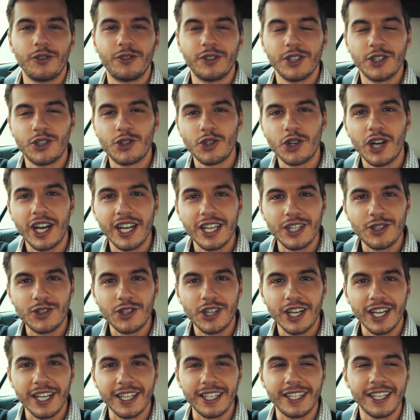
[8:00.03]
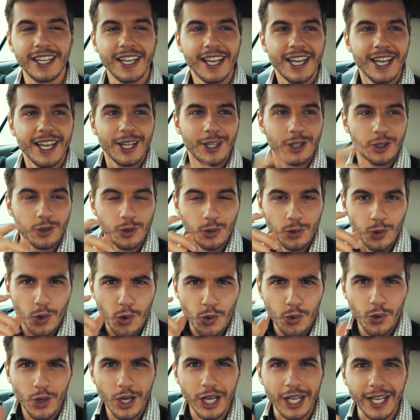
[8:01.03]
a dry track to
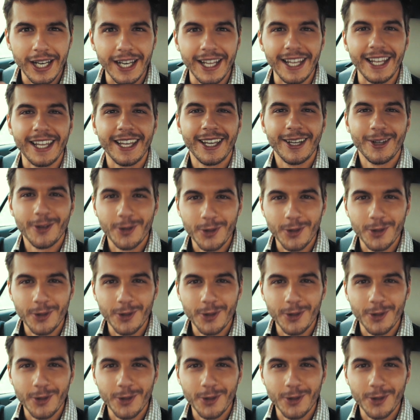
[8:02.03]
really